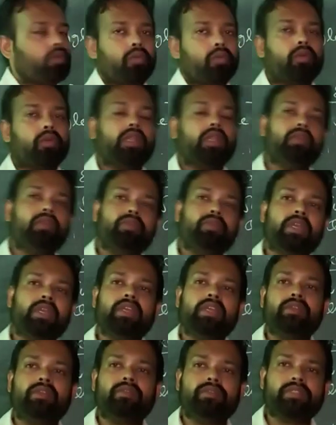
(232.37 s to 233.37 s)
only we
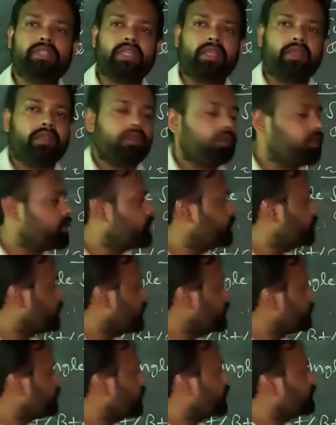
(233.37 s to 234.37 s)
are using
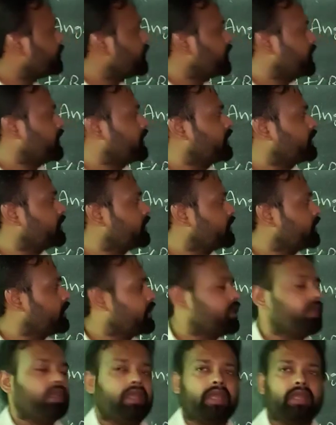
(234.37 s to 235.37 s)
one property,
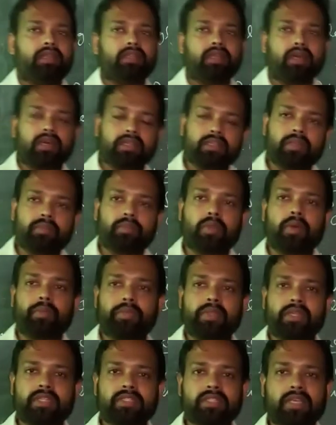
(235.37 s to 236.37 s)
and the other
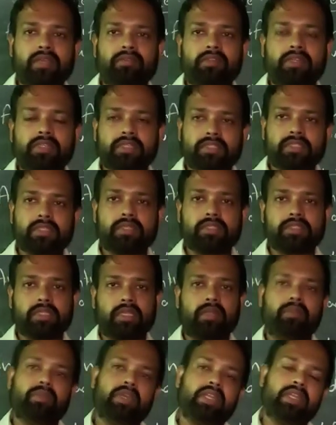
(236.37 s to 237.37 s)
properties I will discuss
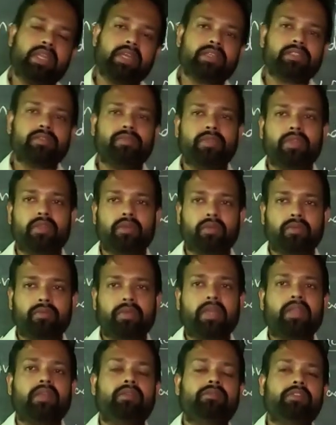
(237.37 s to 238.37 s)
in my next video
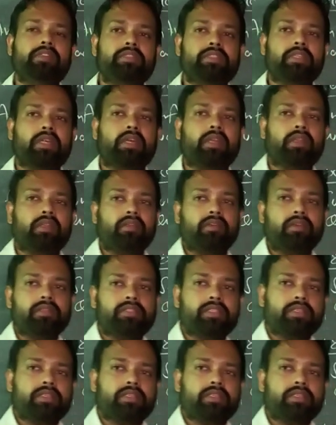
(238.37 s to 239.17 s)
when I will start your